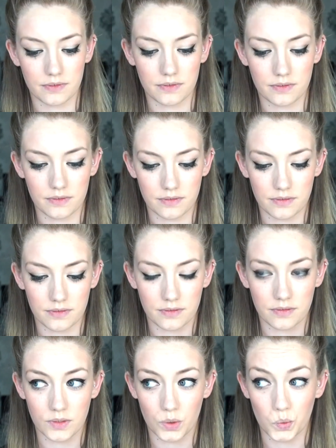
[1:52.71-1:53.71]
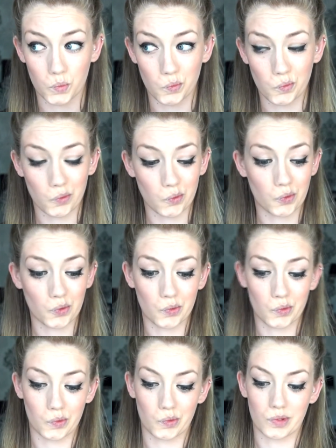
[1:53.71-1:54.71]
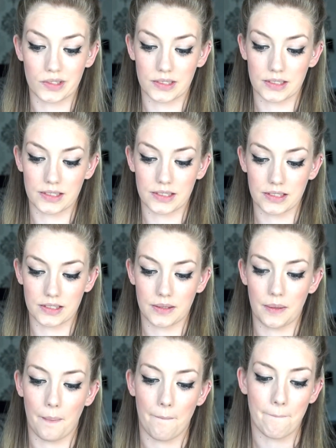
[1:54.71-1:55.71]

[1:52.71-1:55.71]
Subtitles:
No one is speaking in this clip.